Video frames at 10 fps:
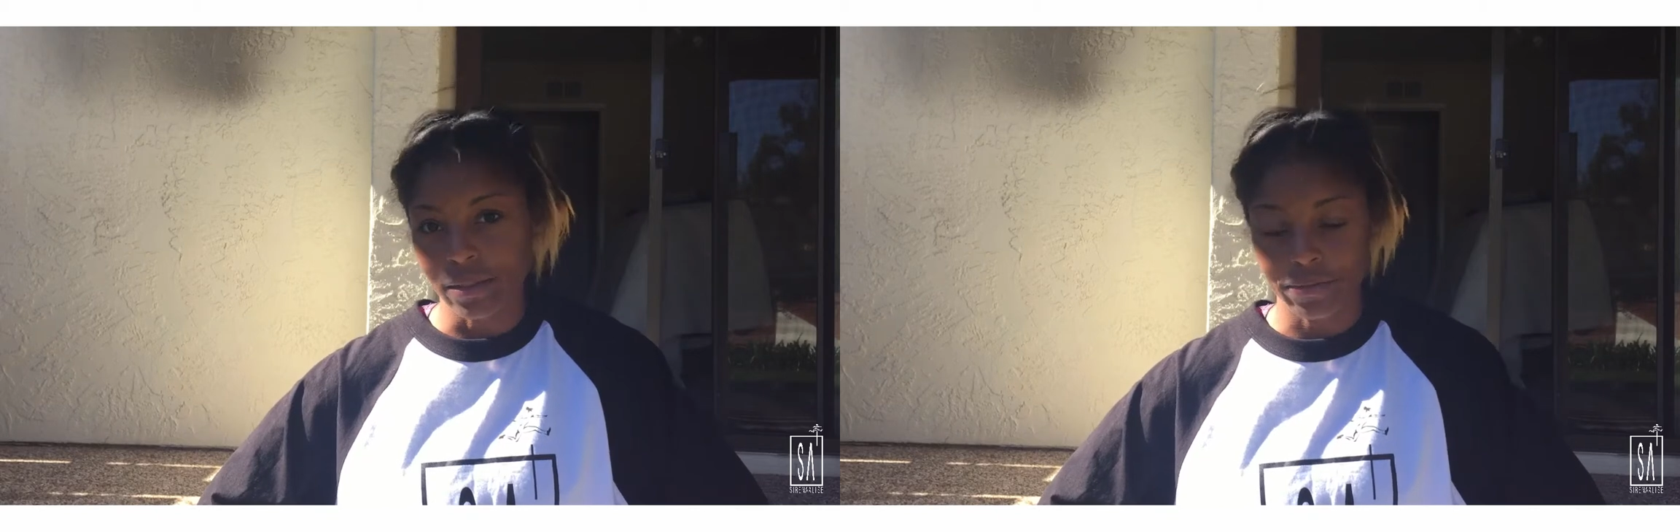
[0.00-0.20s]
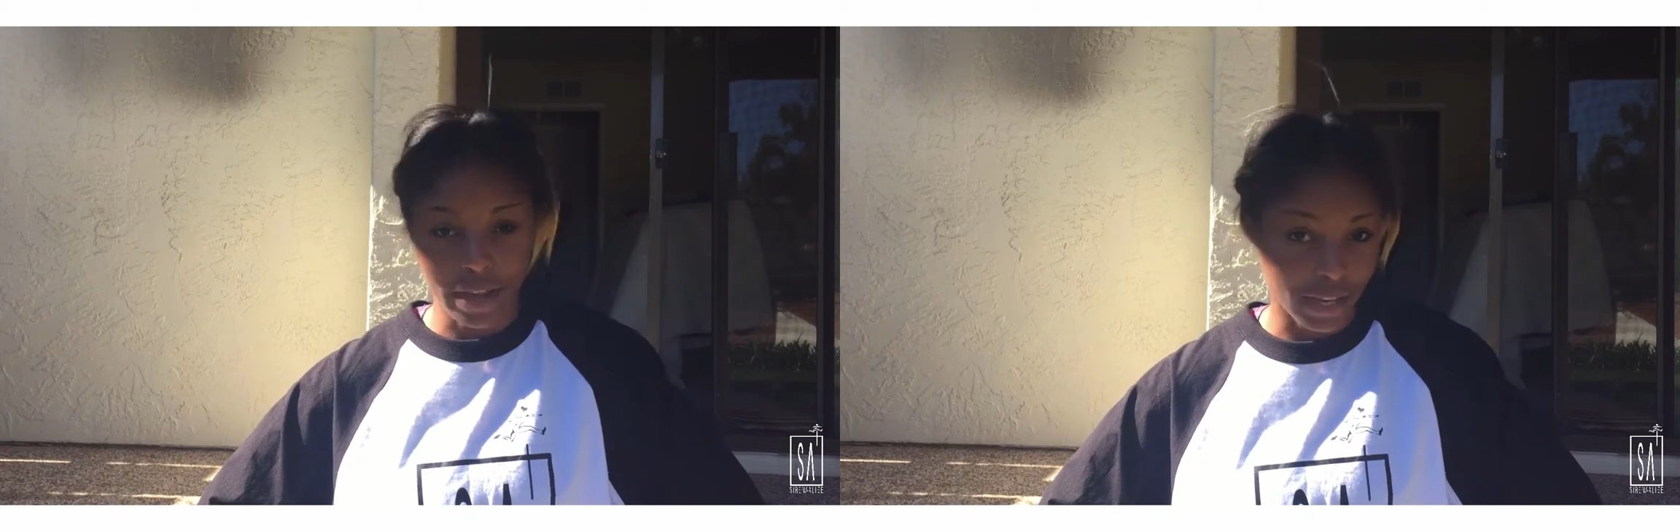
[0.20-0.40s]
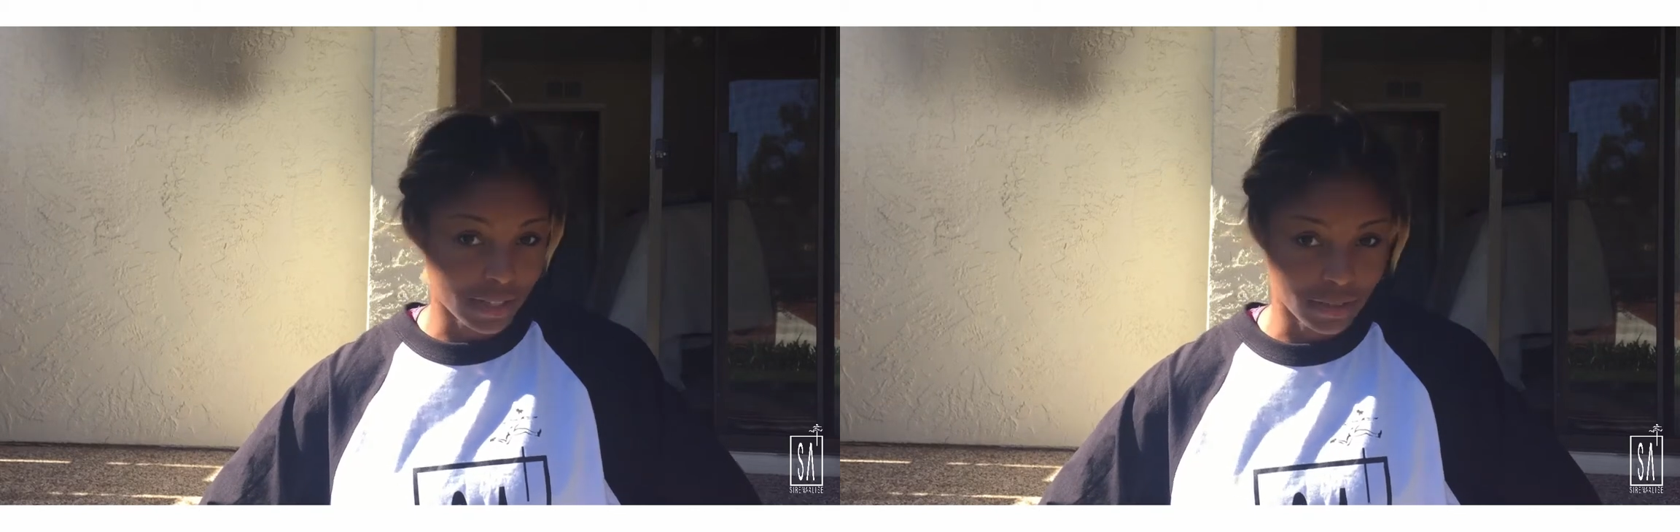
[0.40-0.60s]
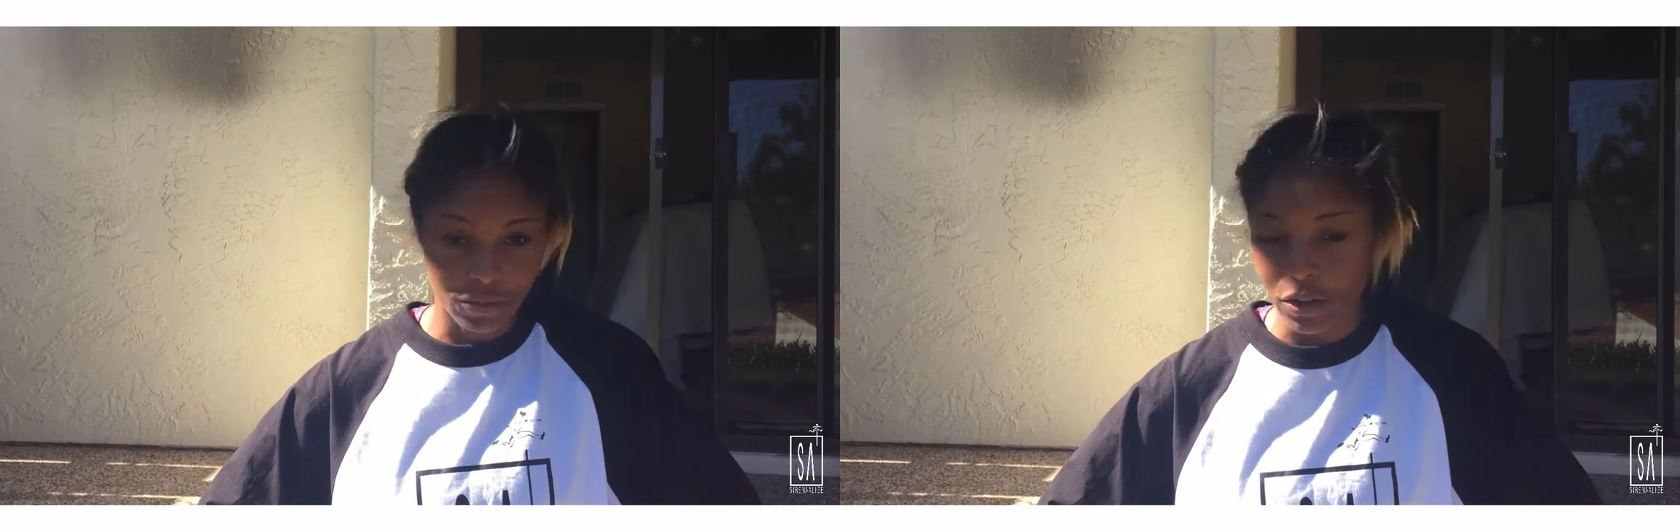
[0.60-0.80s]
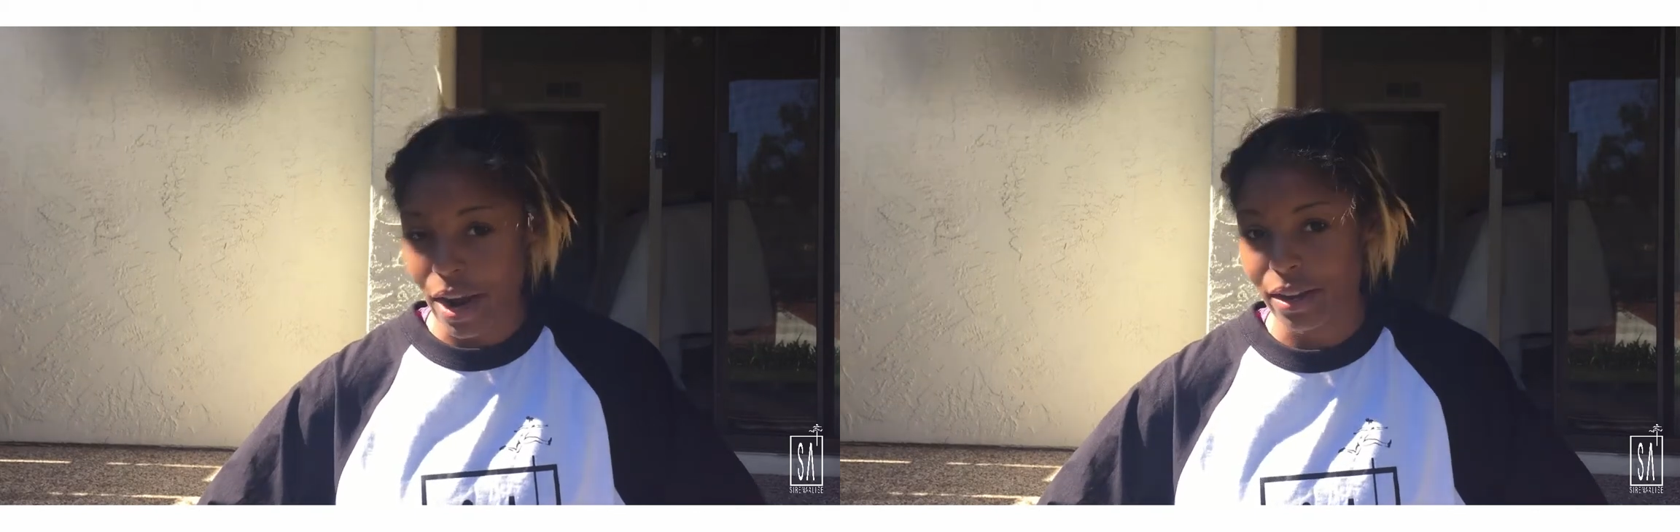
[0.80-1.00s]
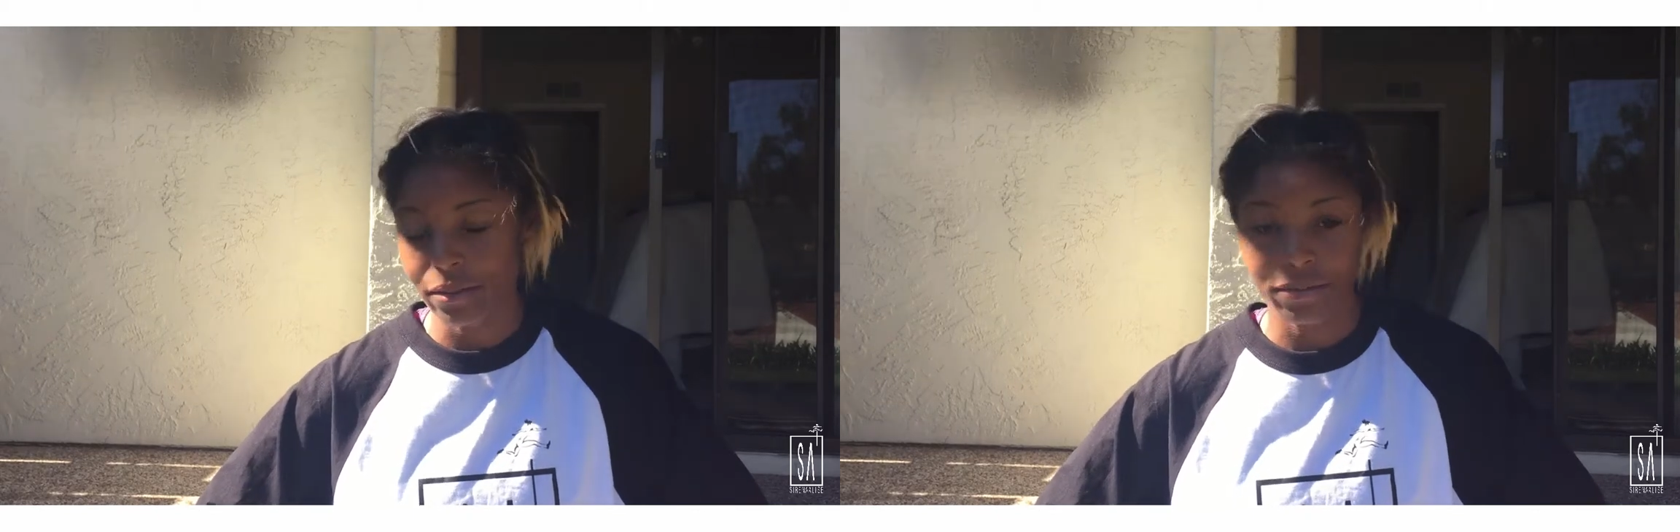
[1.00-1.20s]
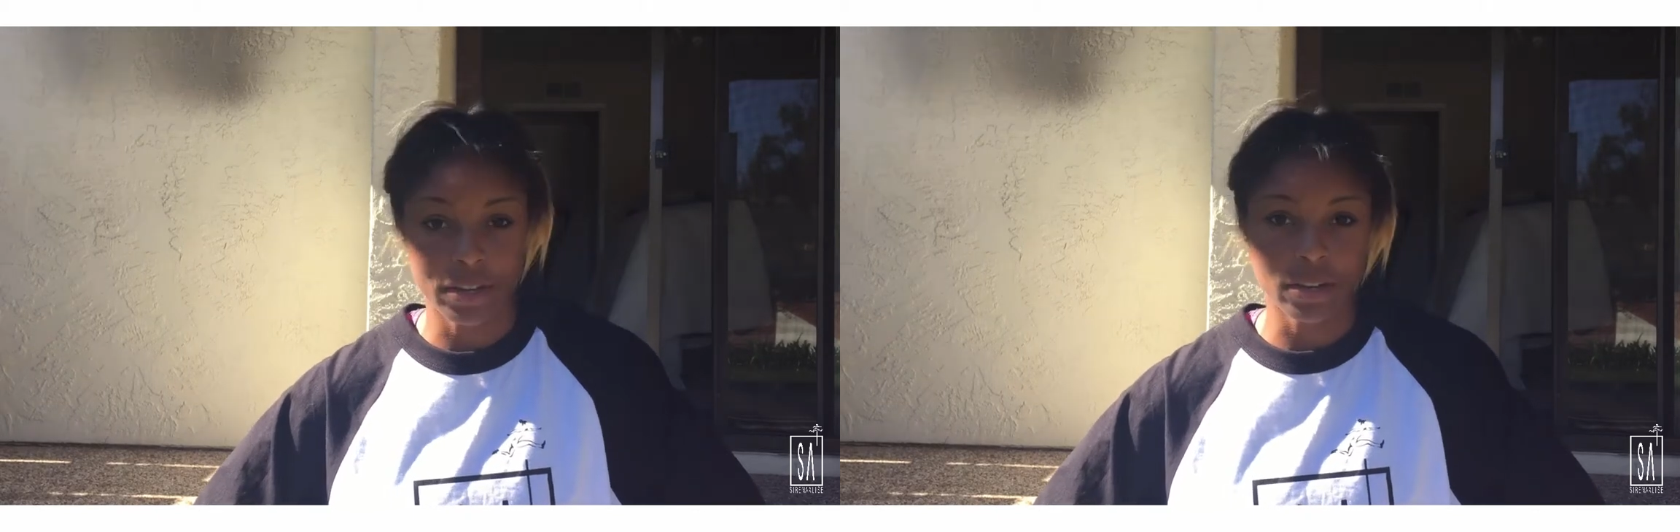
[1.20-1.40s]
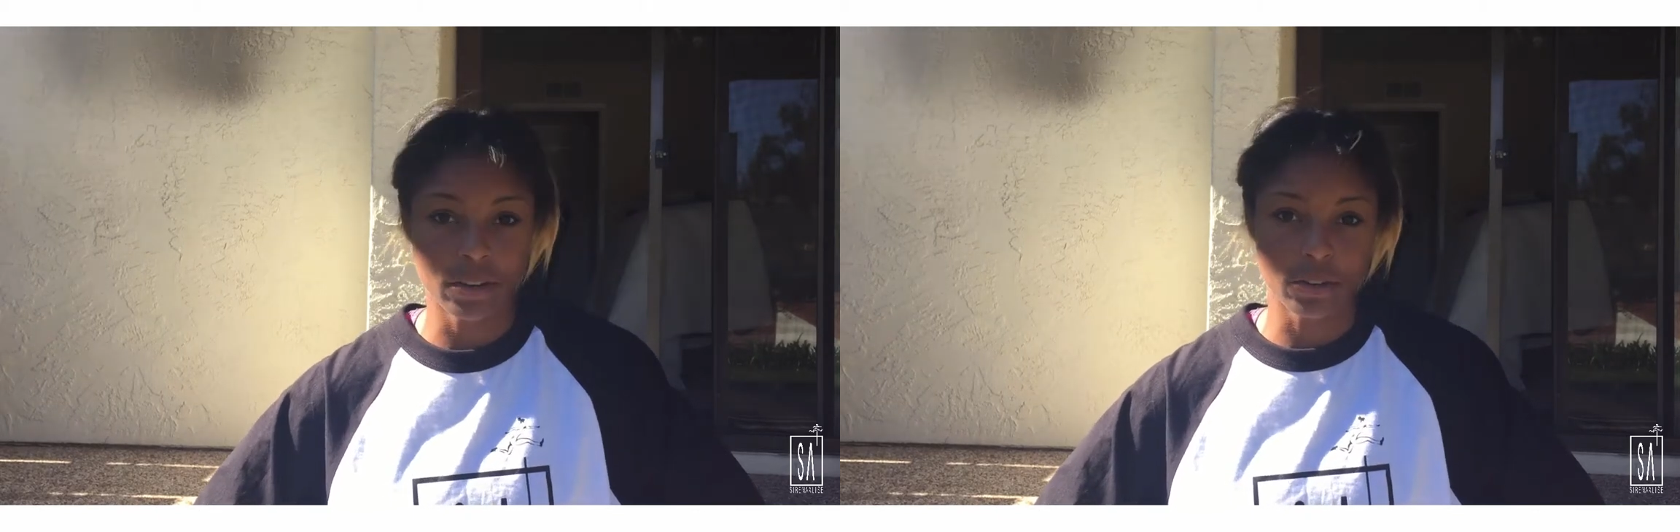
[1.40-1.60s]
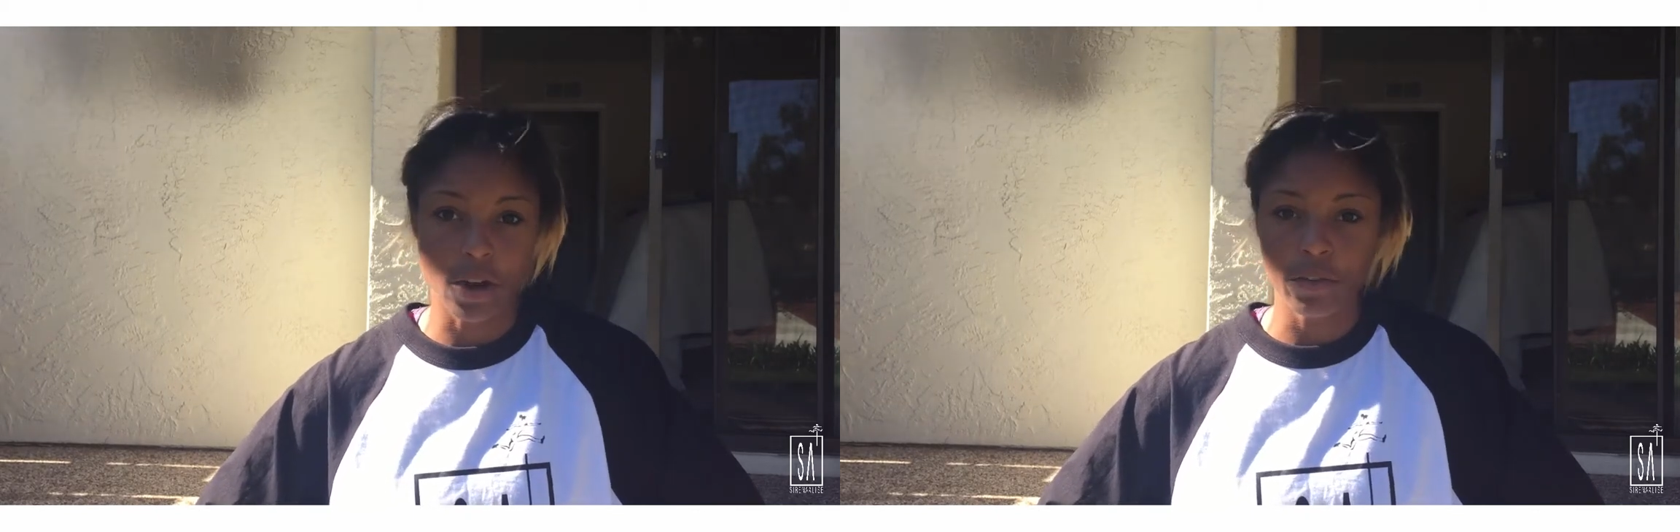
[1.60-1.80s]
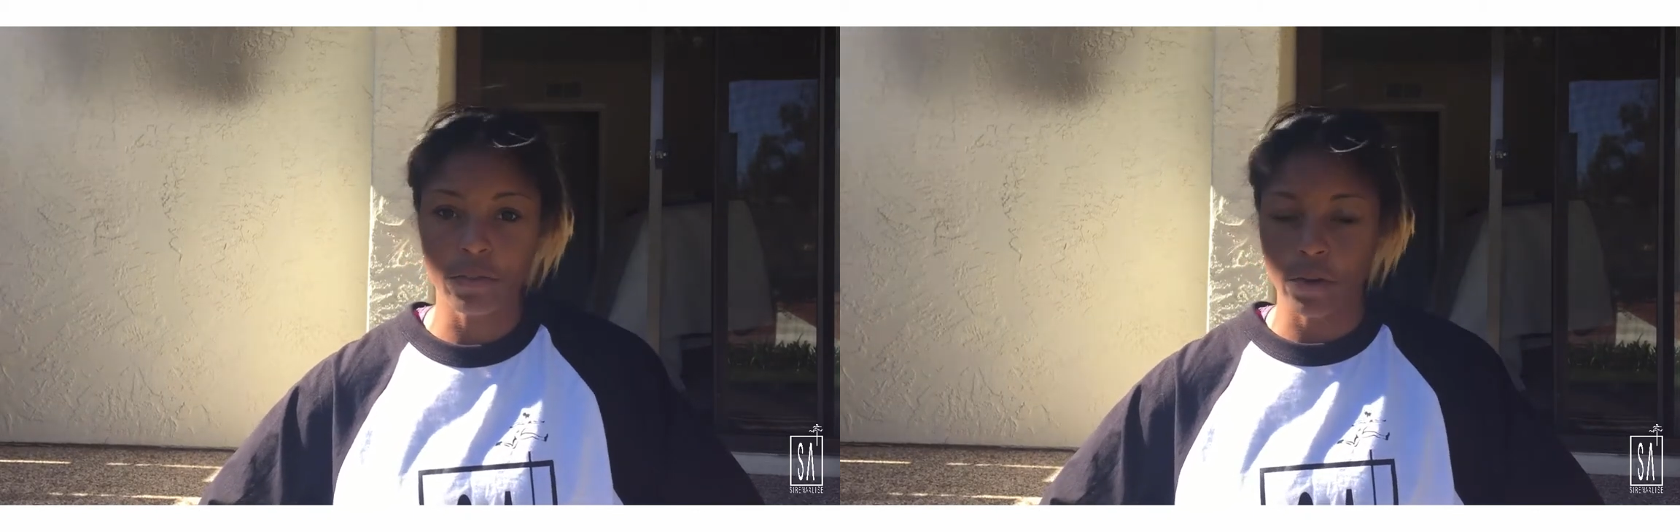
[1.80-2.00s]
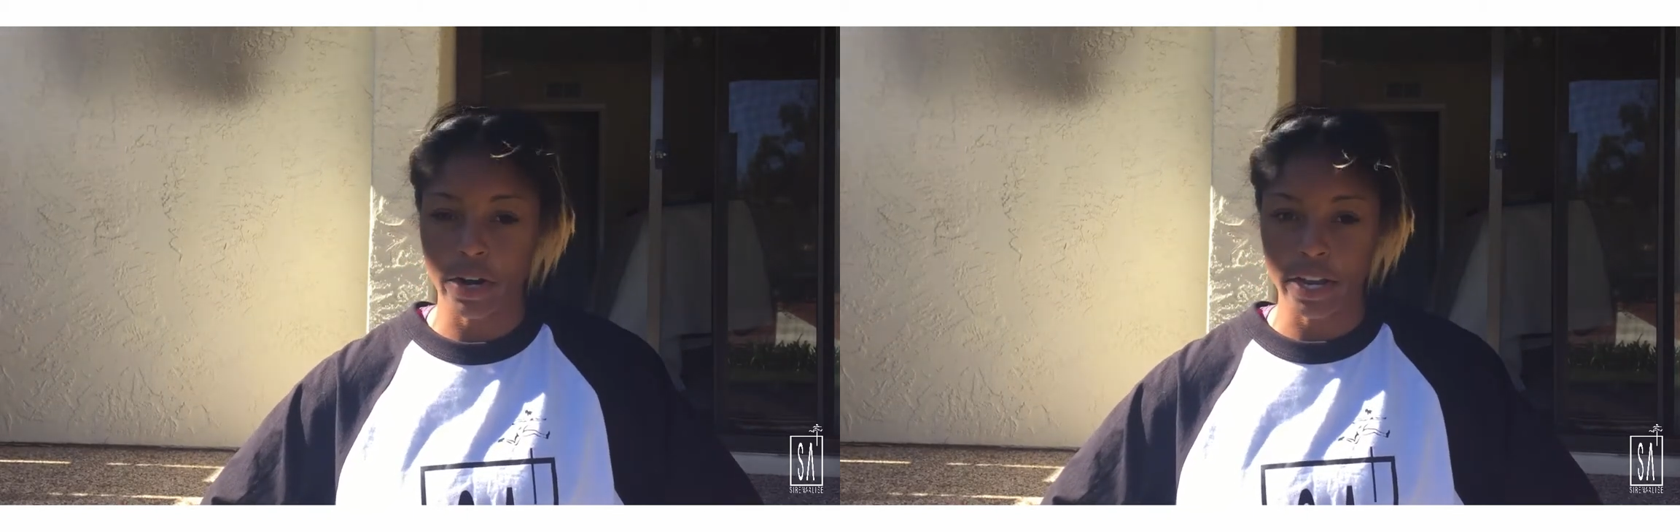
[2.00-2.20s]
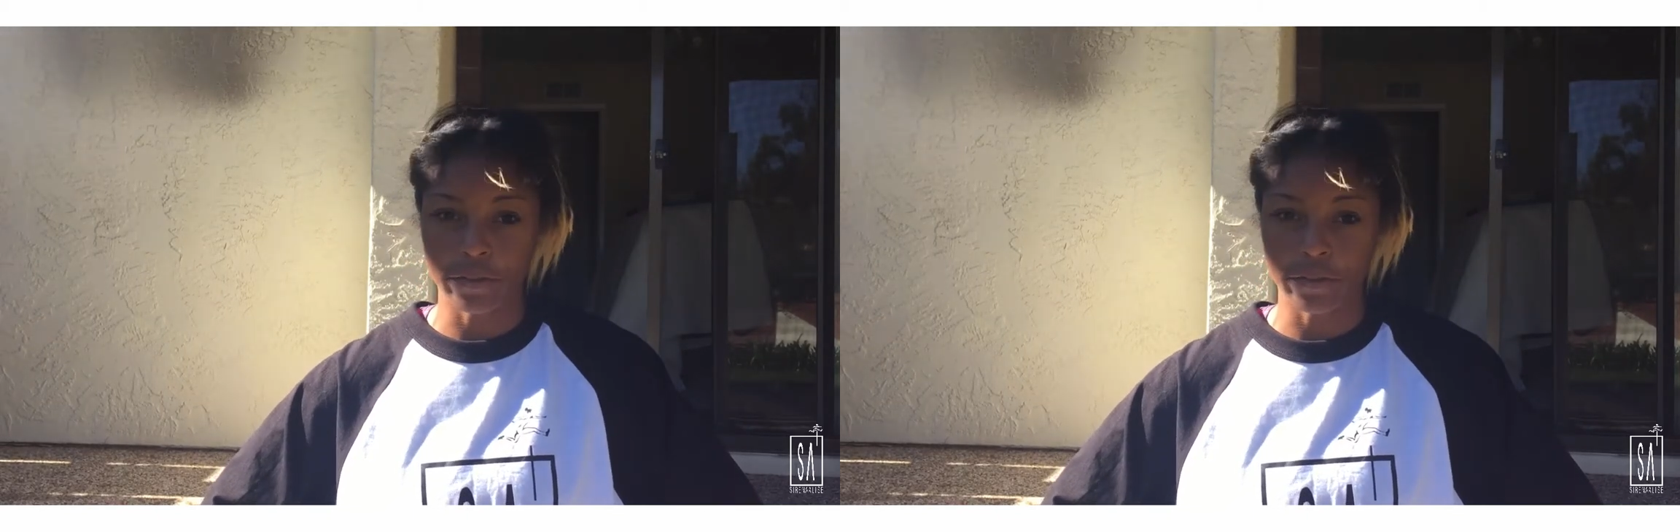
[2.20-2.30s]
the face of track and field, go for it.